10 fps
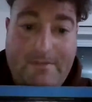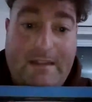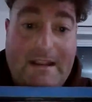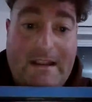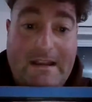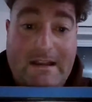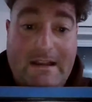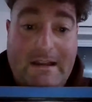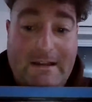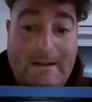
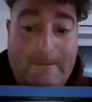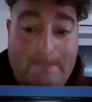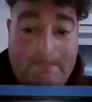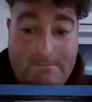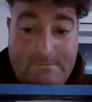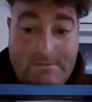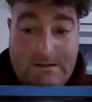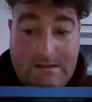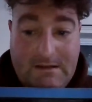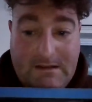the
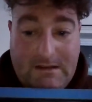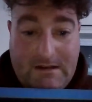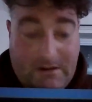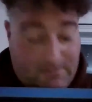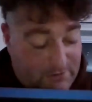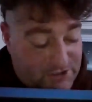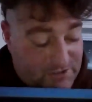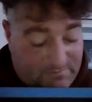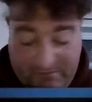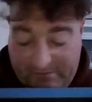a
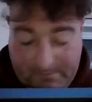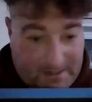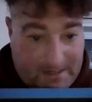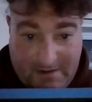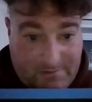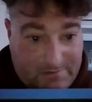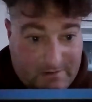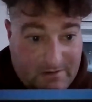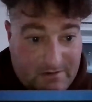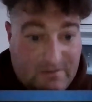question for everybody else,
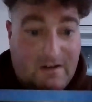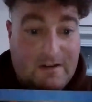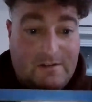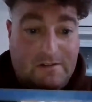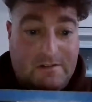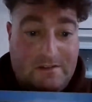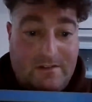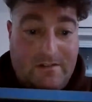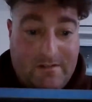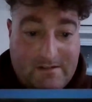so I decided
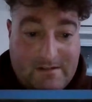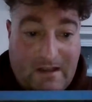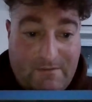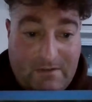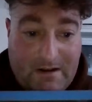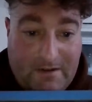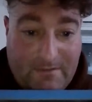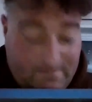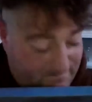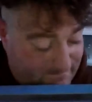to go for the
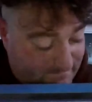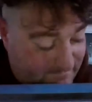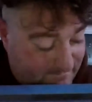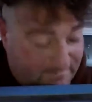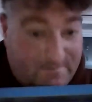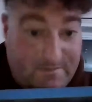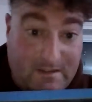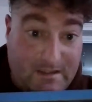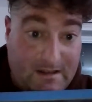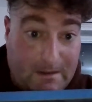
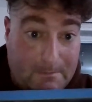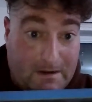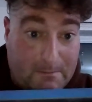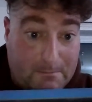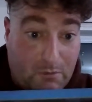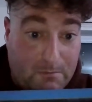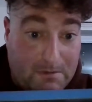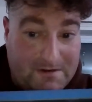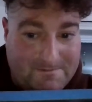Midland Pullman.